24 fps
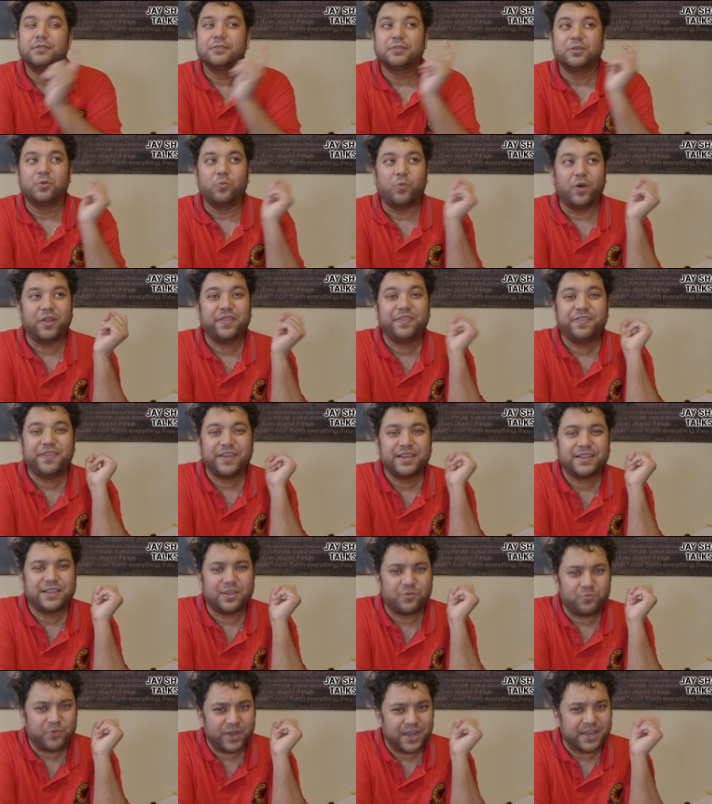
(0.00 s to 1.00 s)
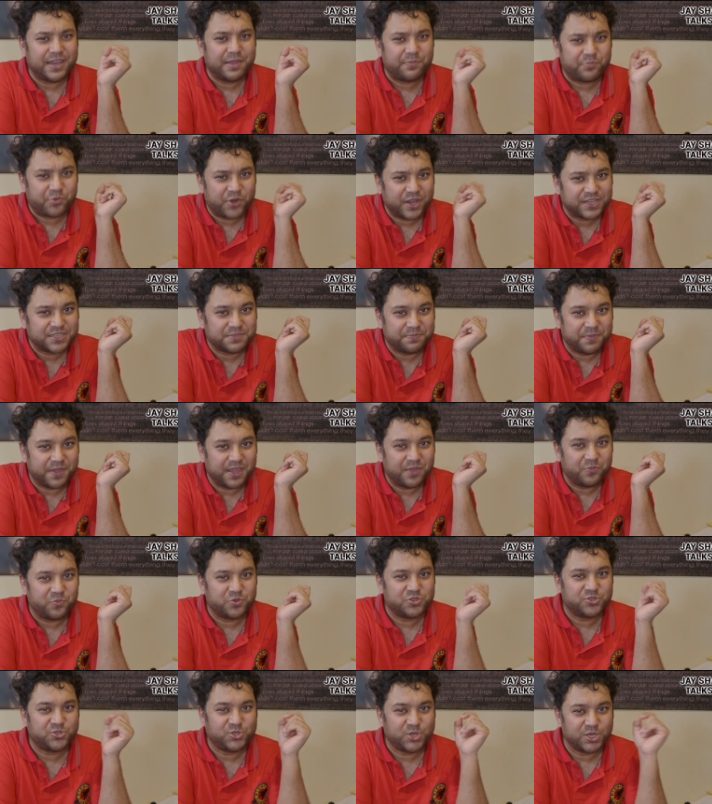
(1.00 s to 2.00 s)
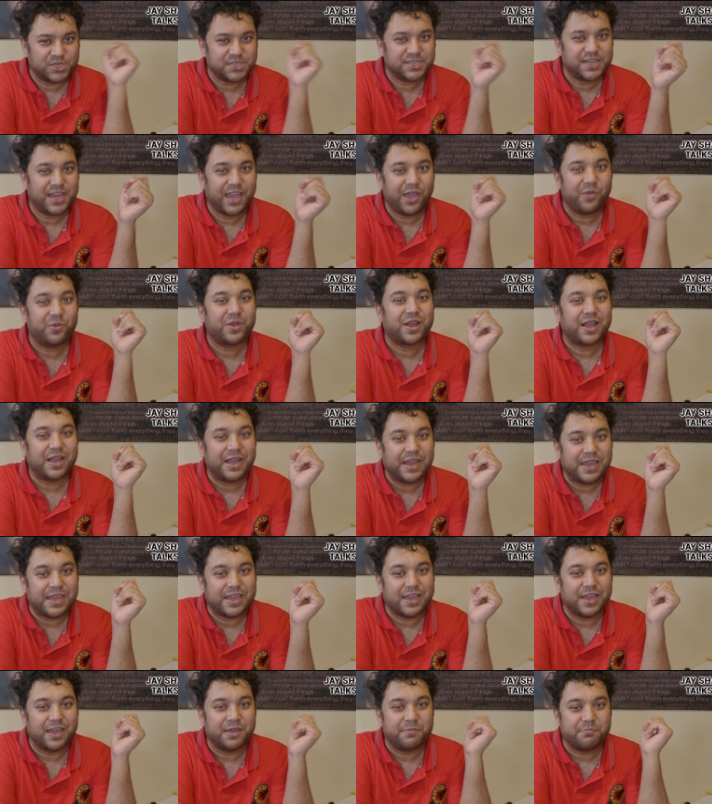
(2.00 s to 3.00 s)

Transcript: One thing that really impressed me was just how clear